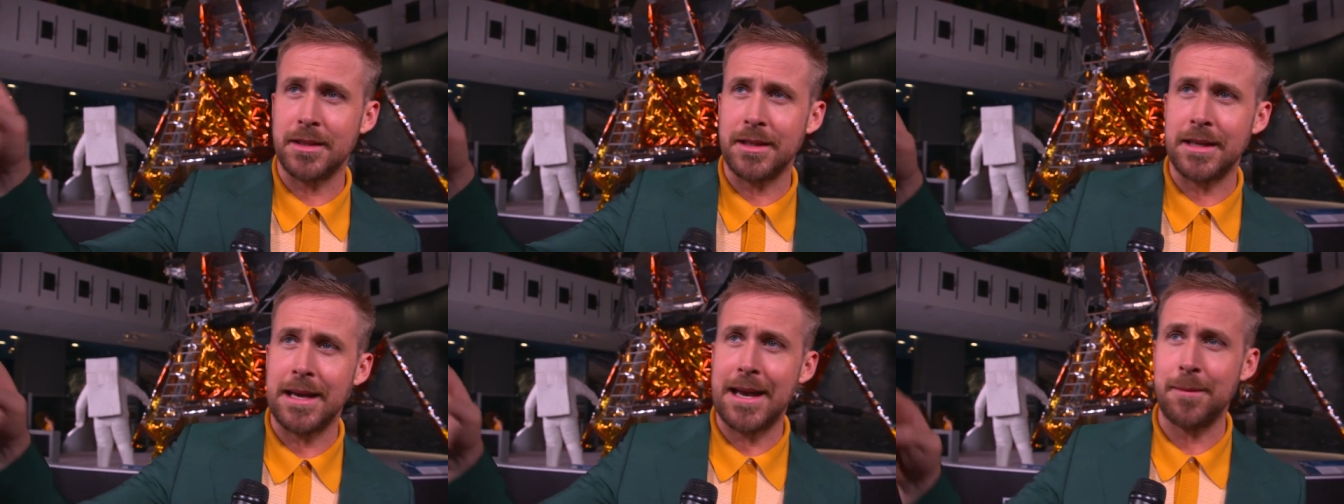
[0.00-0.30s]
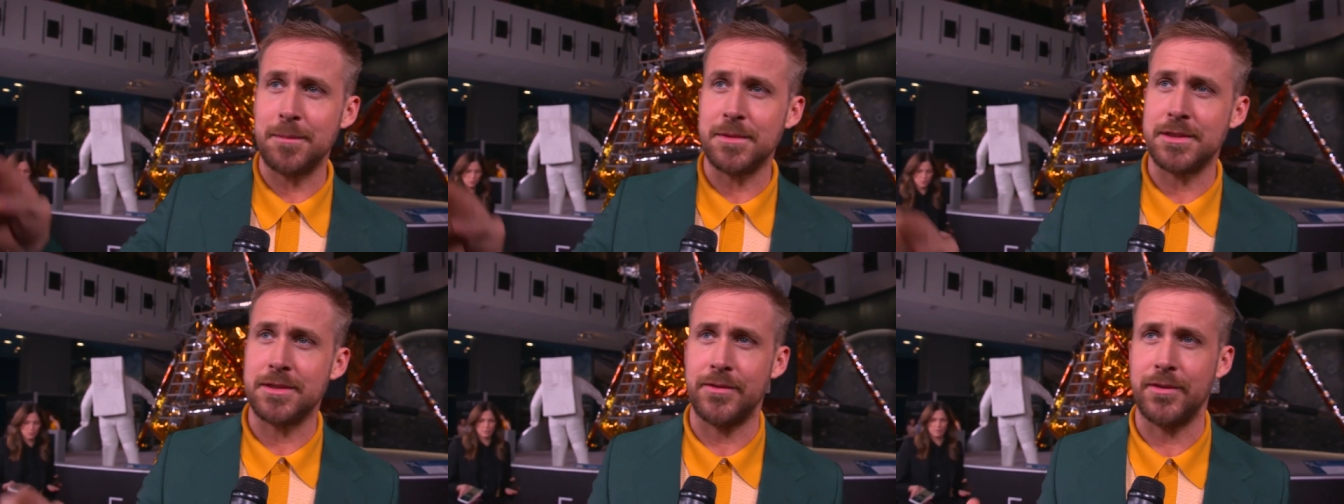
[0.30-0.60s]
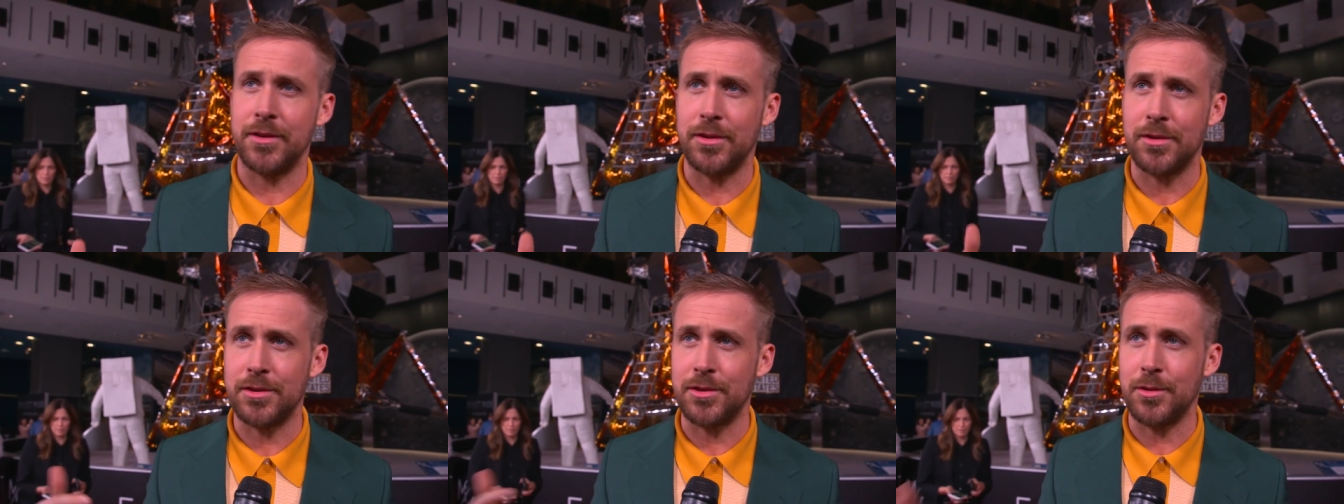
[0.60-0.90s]
Neil
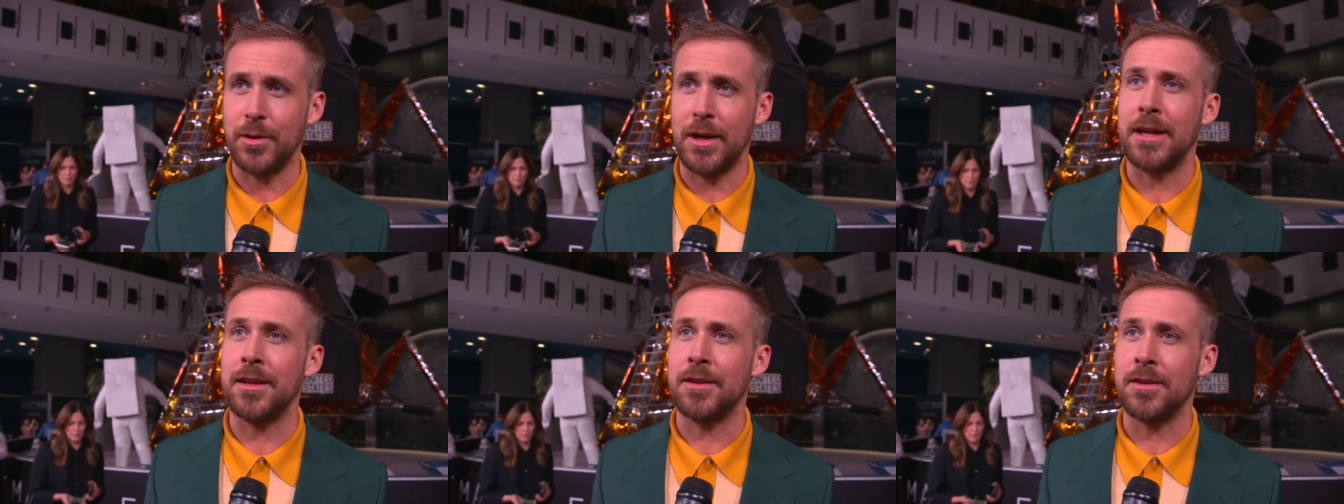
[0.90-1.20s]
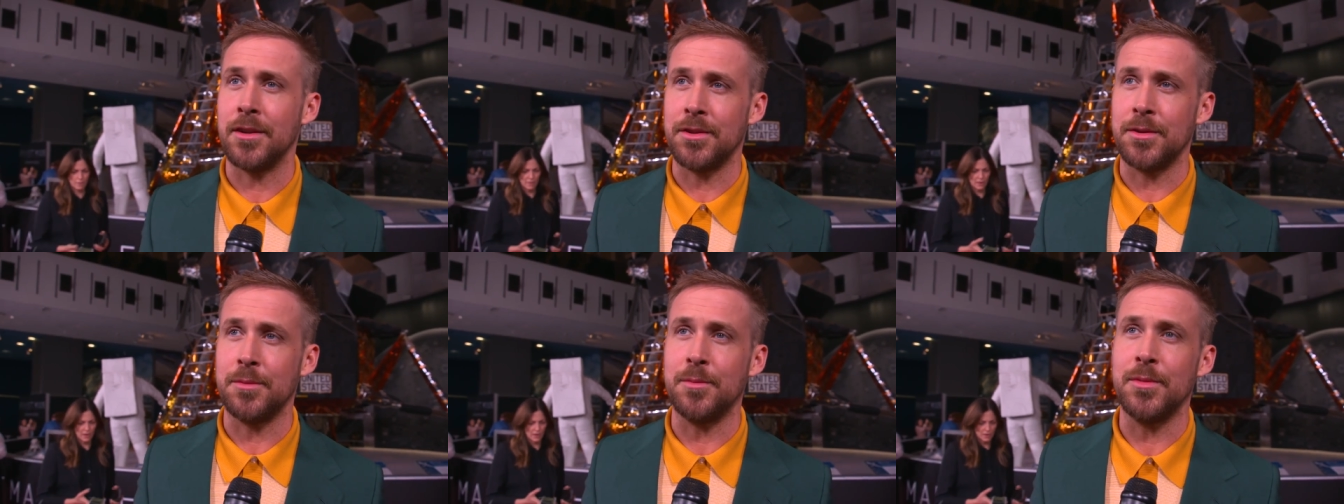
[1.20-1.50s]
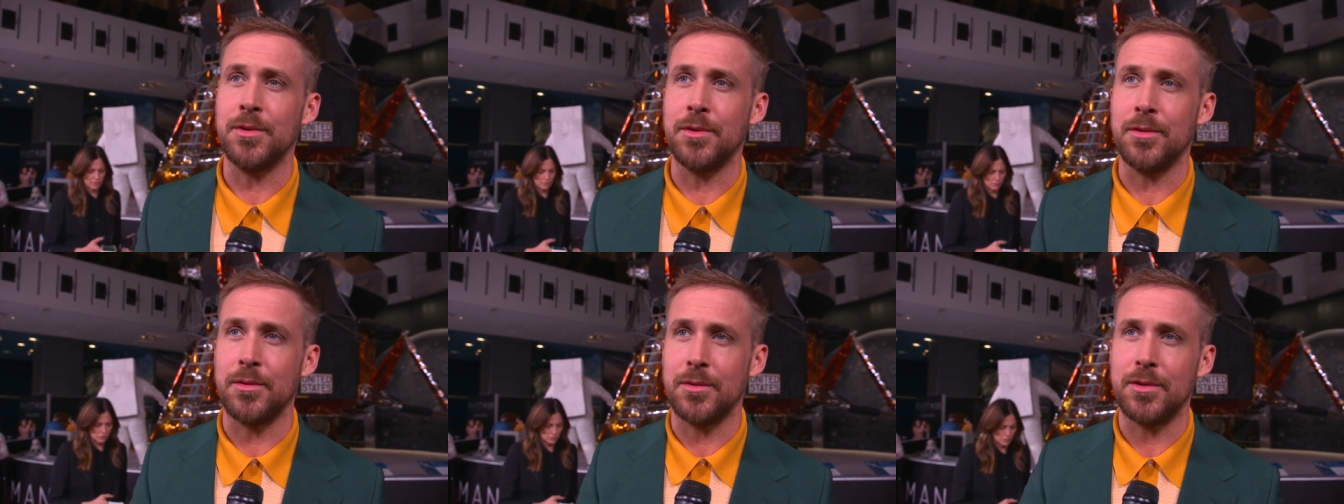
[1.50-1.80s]
Armstrong. So he's a
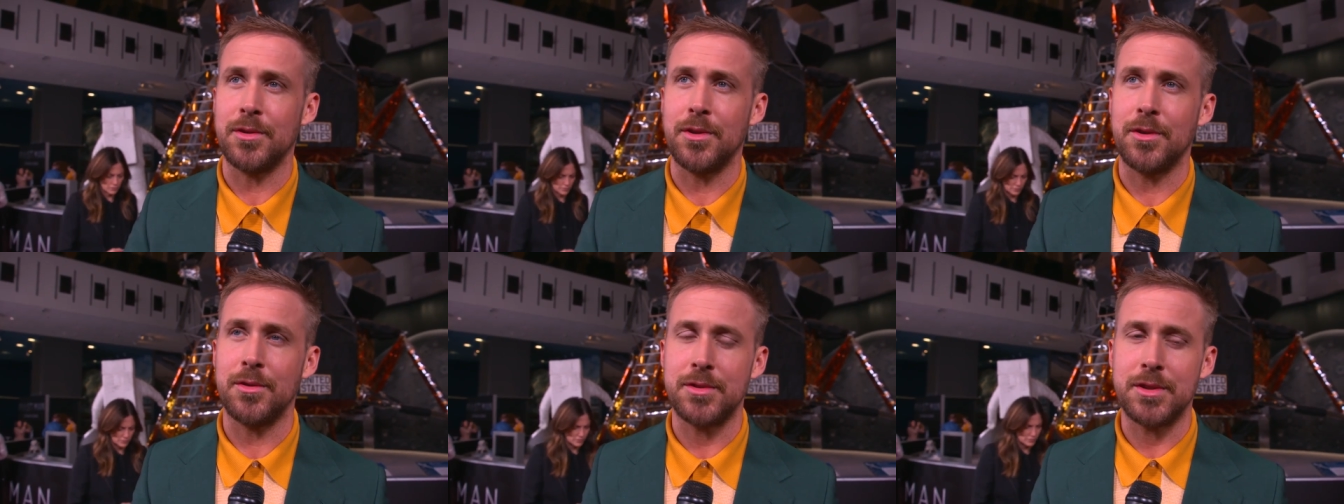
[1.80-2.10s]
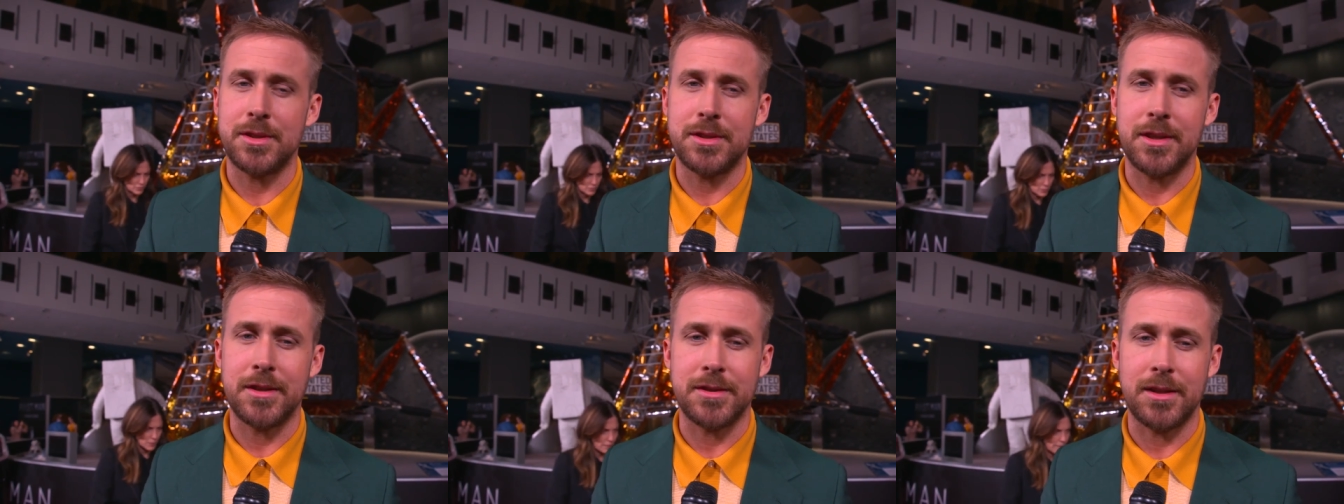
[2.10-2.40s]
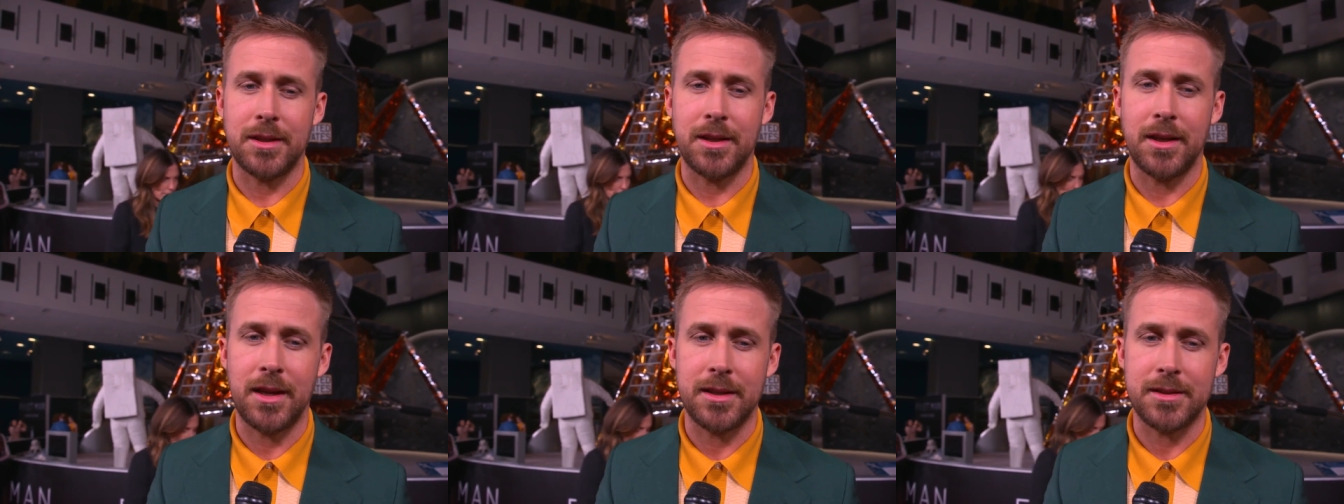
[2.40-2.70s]
Canadian playing
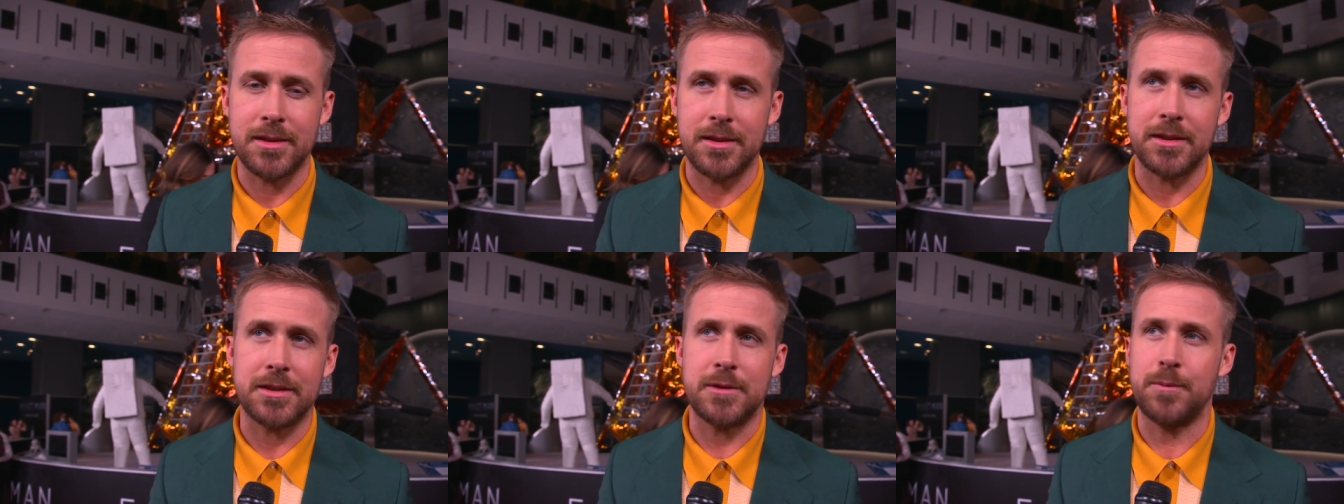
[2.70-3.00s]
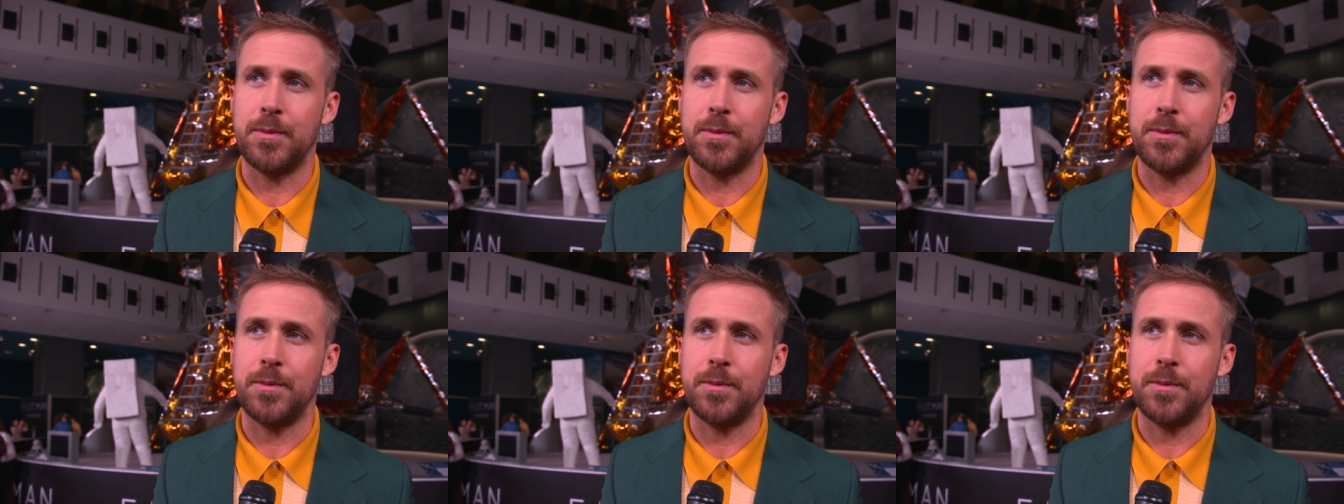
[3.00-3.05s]
an American.